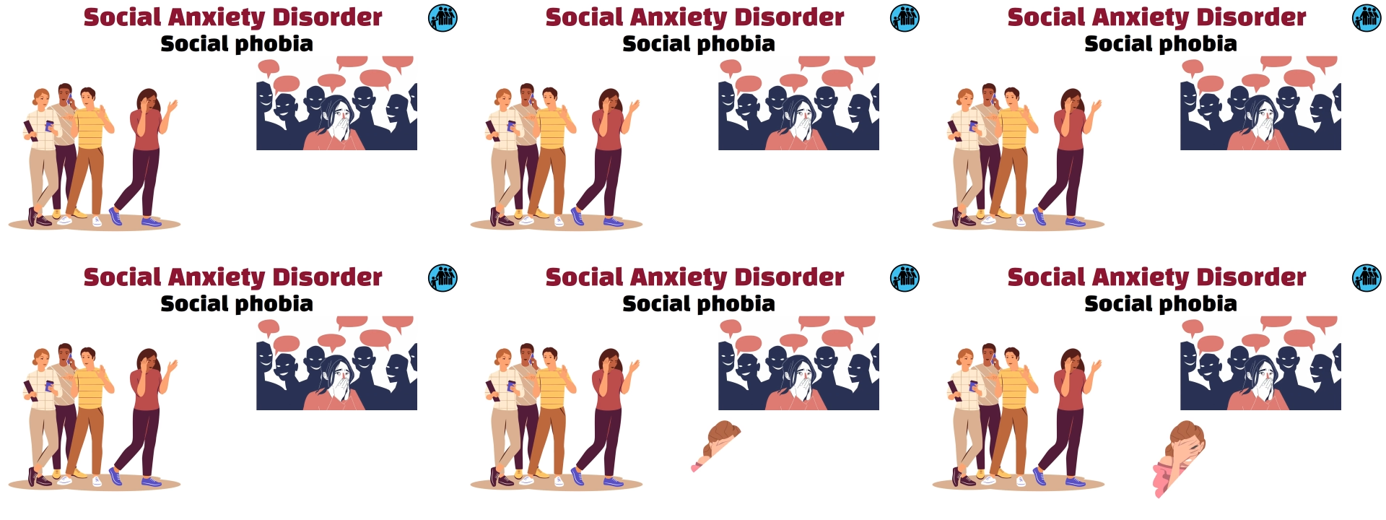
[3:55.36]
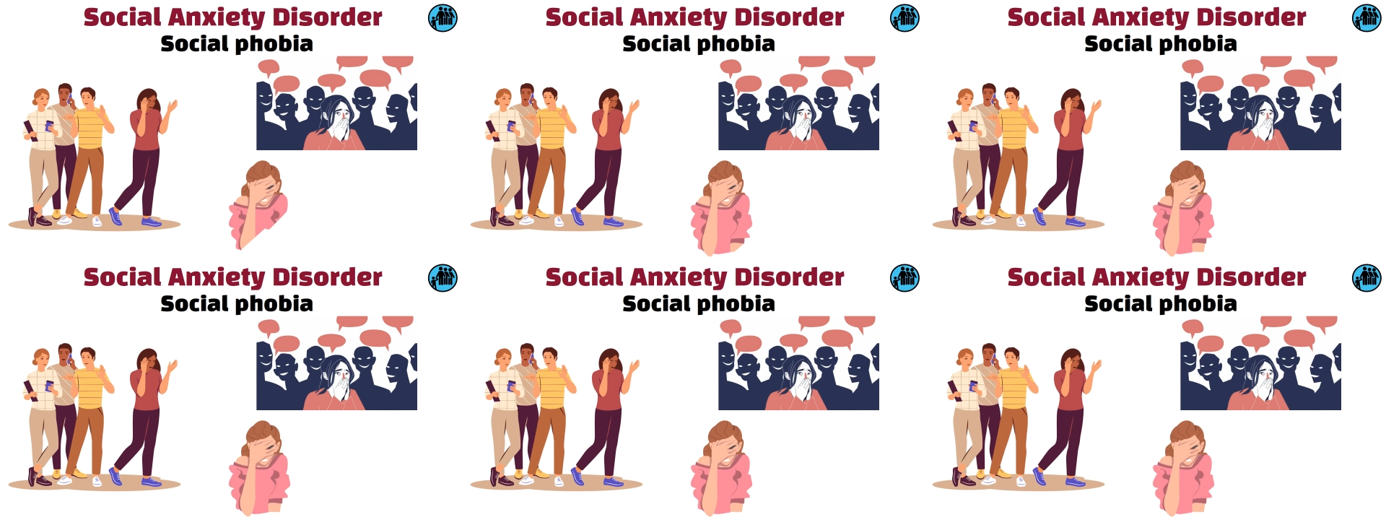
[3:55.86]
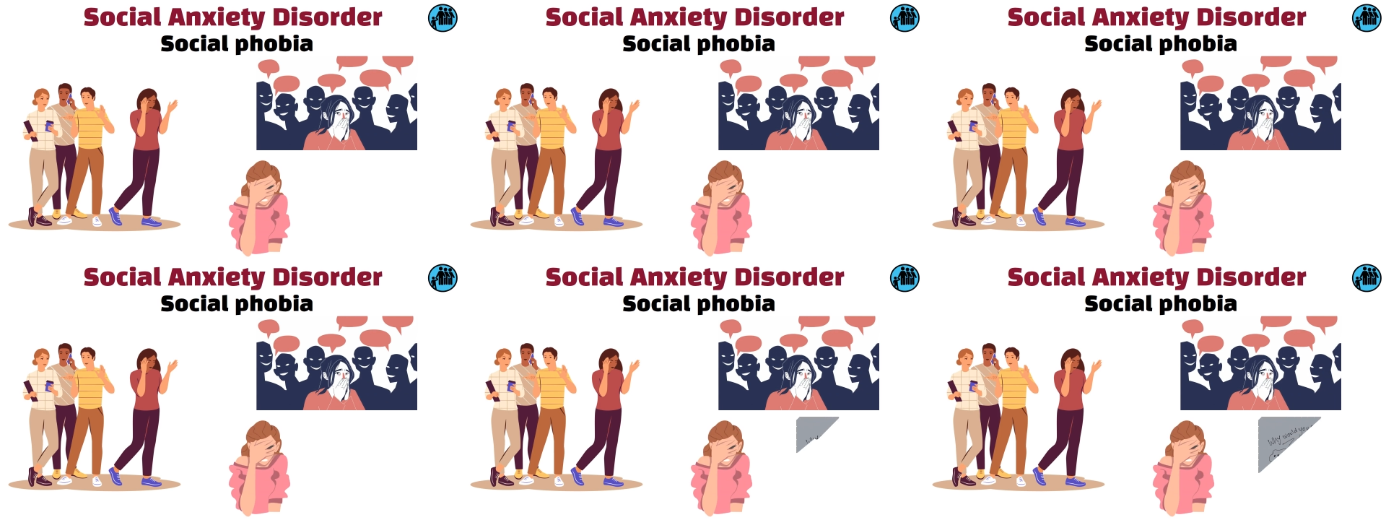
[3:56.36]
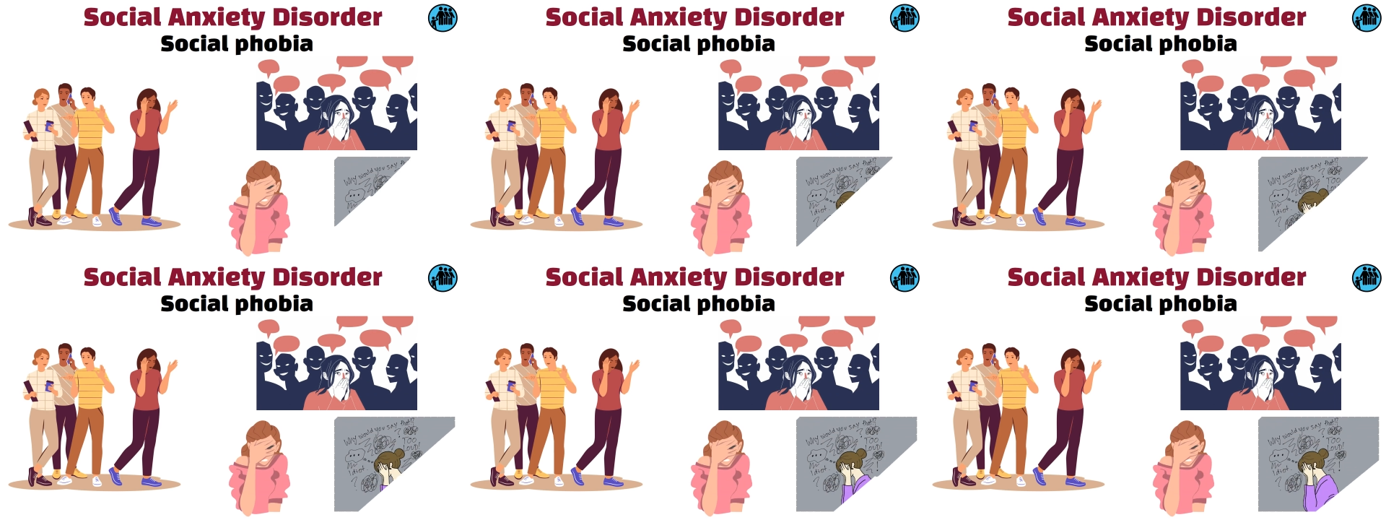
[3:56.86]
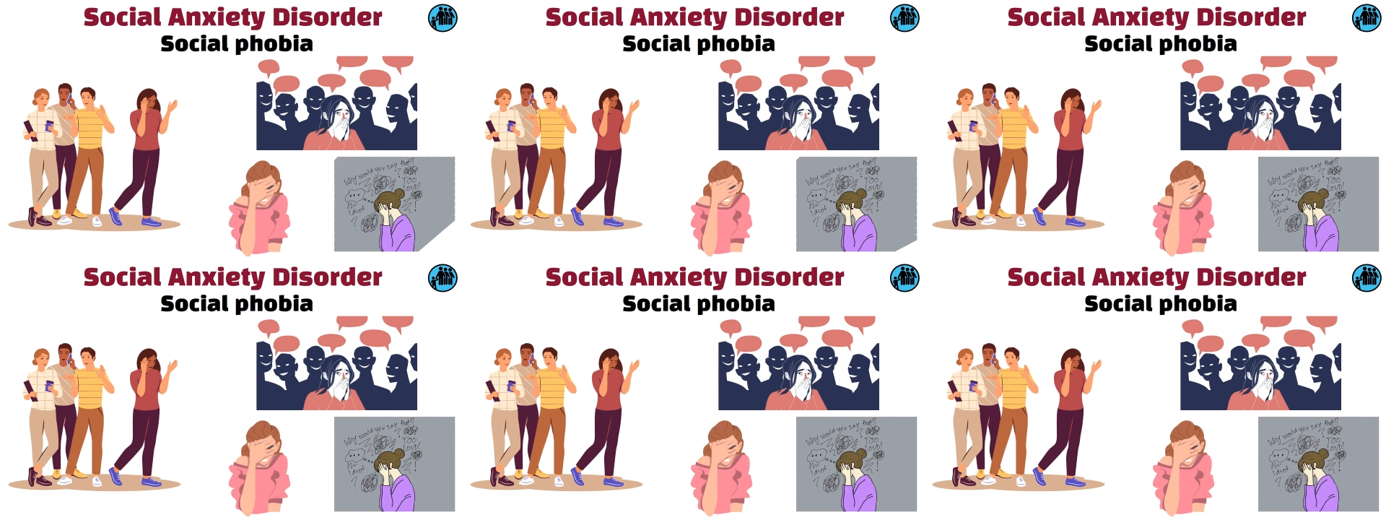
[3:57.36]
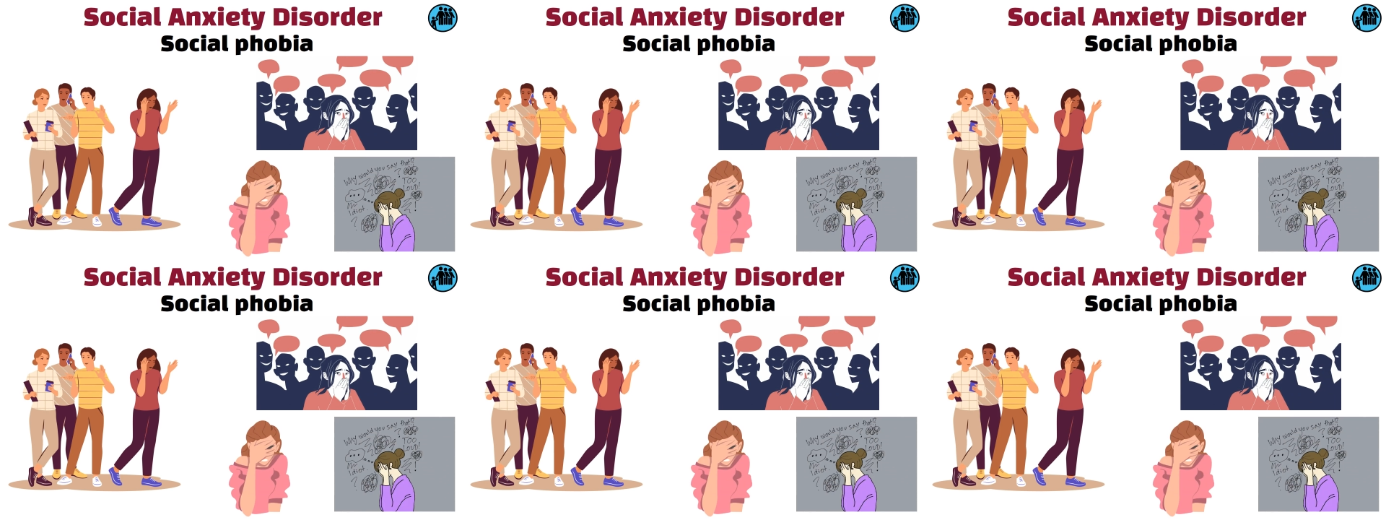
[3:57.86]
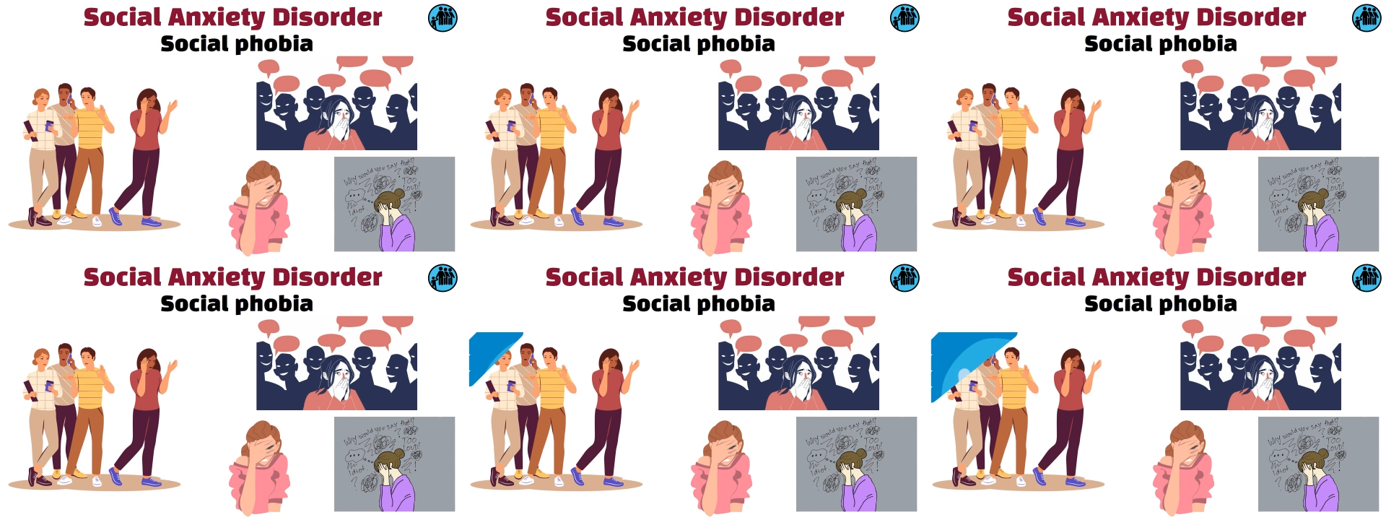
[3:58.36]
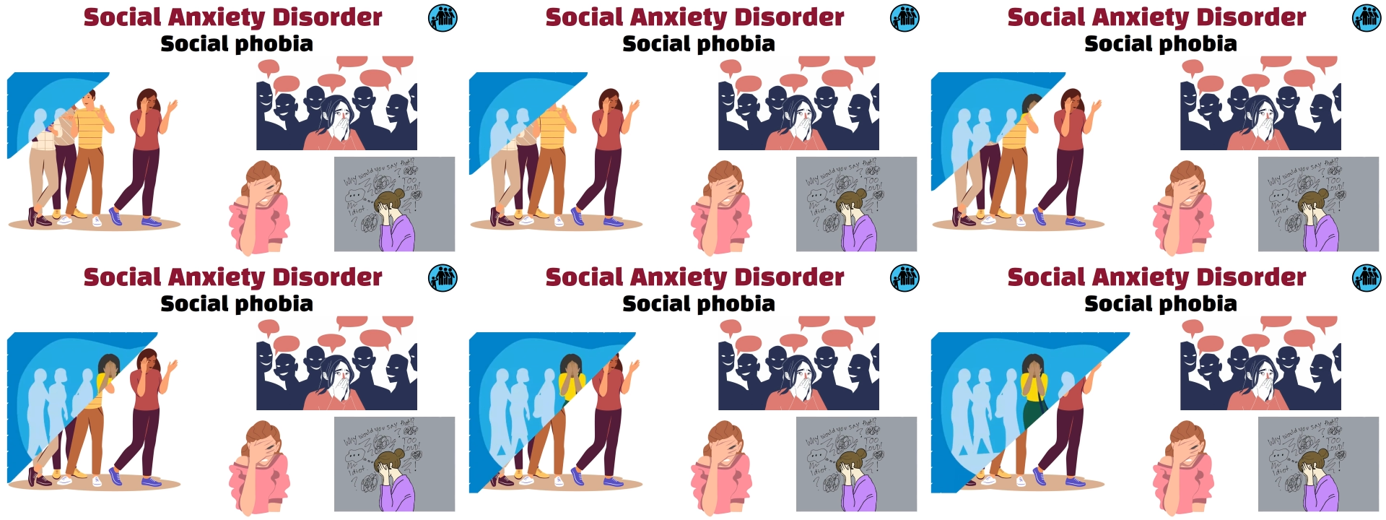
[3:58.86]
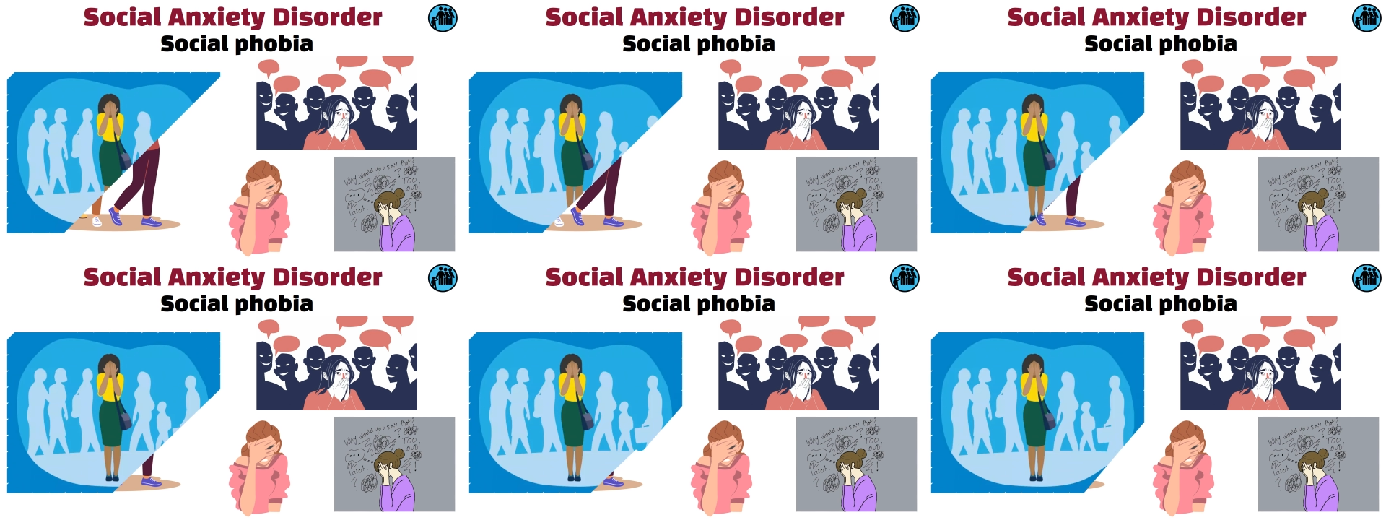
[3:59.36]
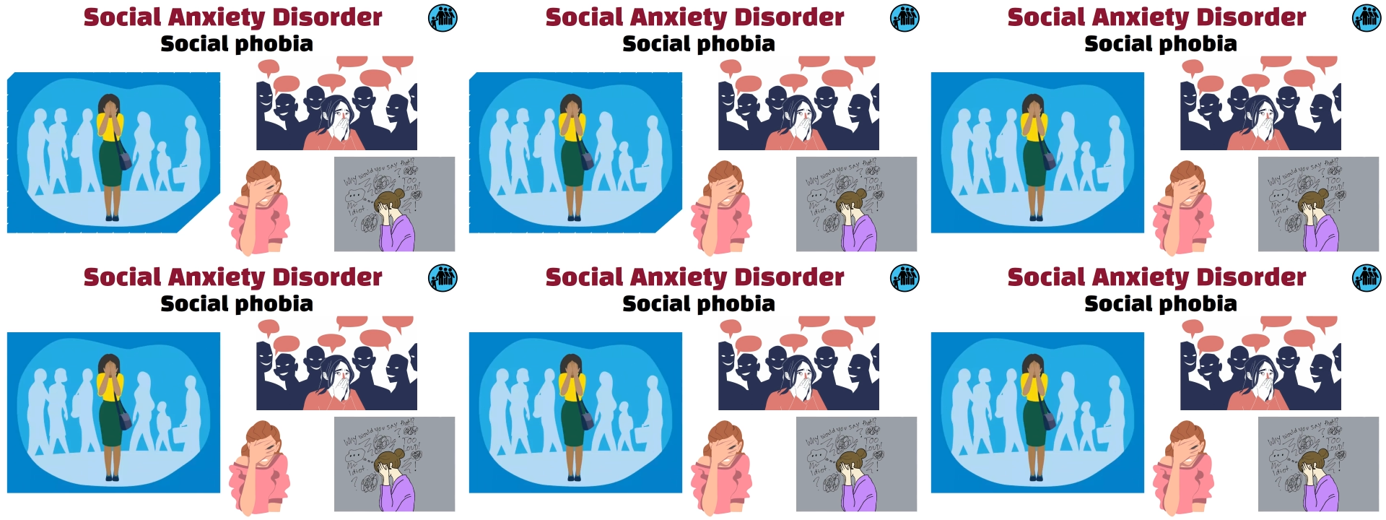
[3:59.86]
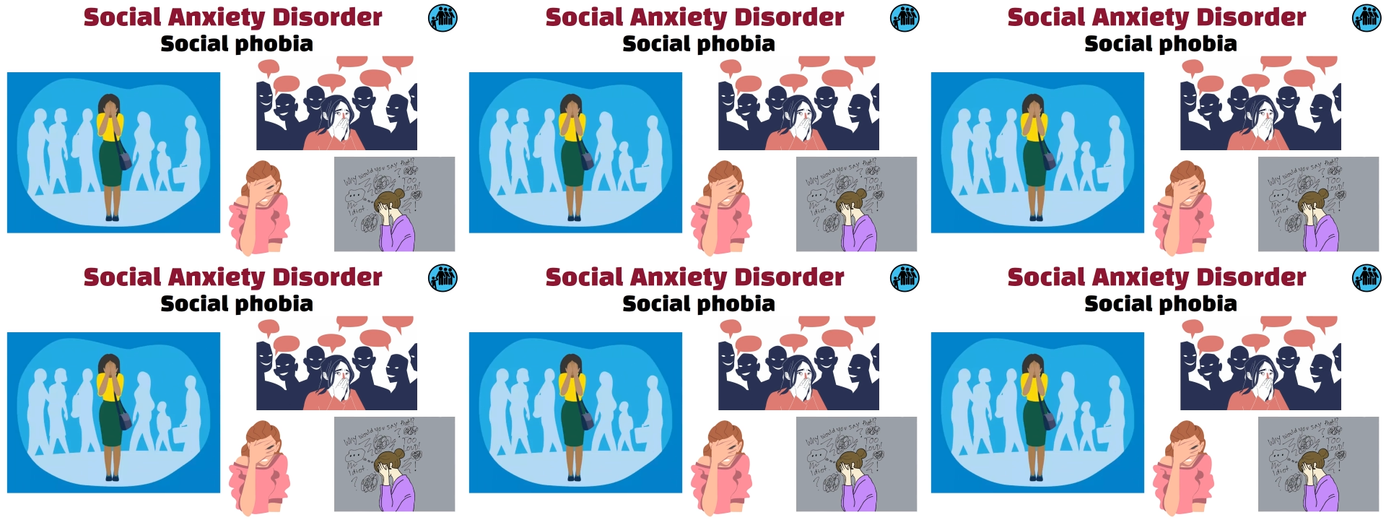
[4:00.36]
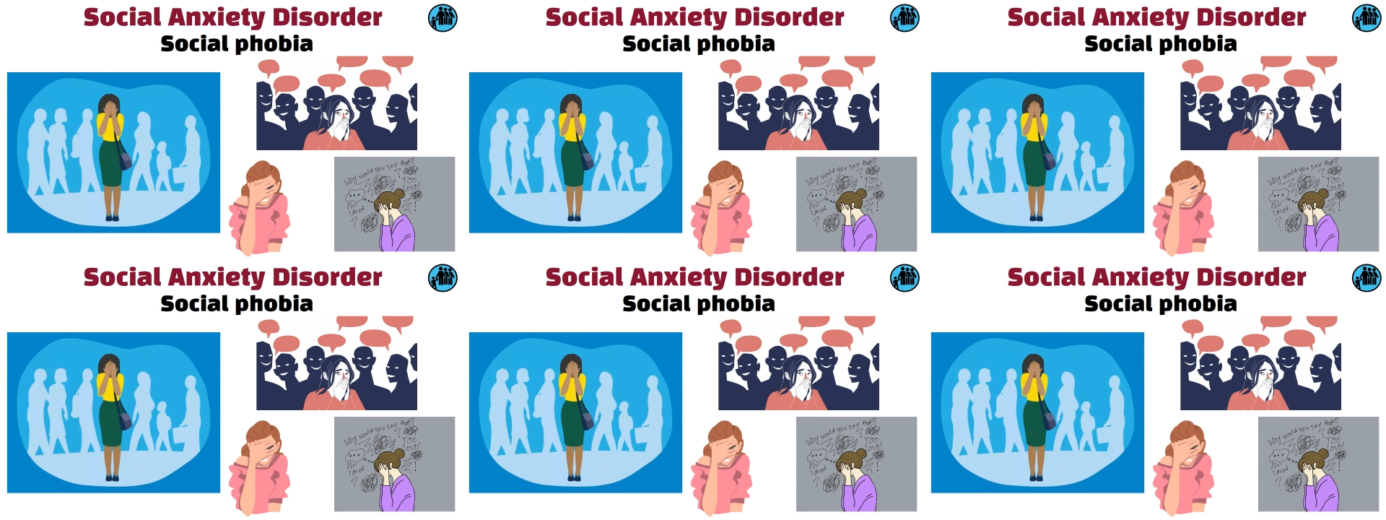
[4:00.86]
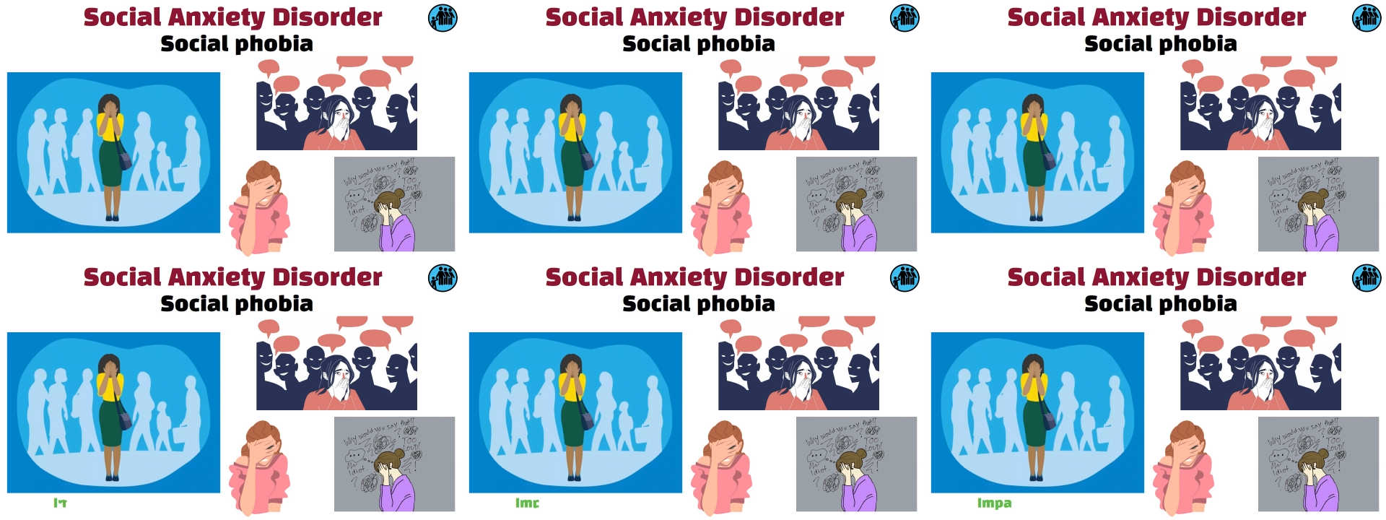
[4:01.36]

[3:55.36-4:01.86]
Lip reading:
Nobody's mouth can be seen.